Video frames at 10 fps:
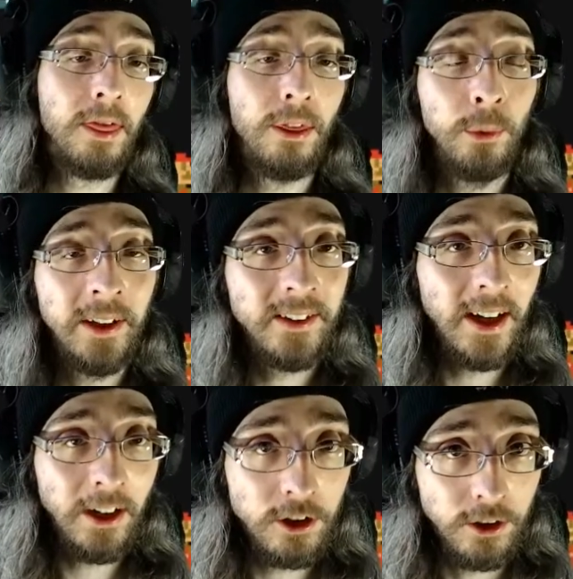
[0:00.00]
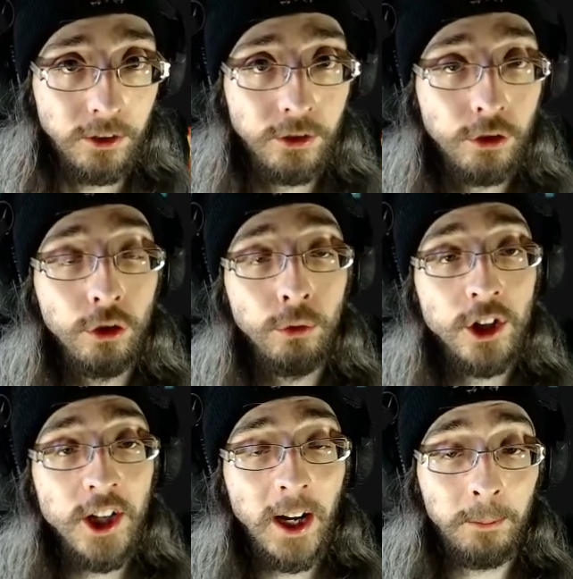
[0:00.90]
3 sections, 2
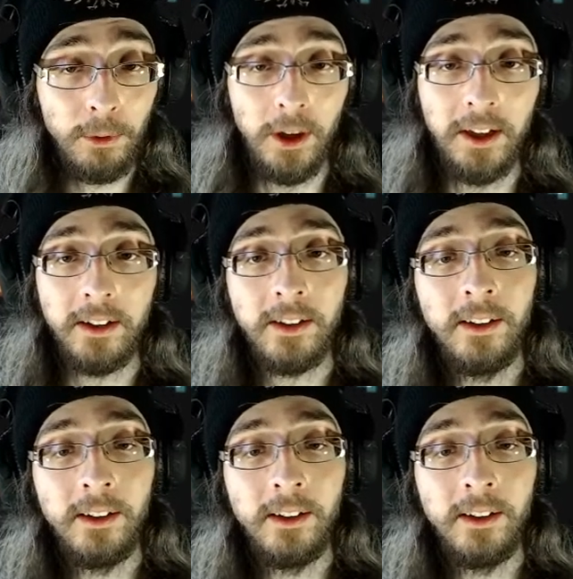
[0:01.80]
checkpoint.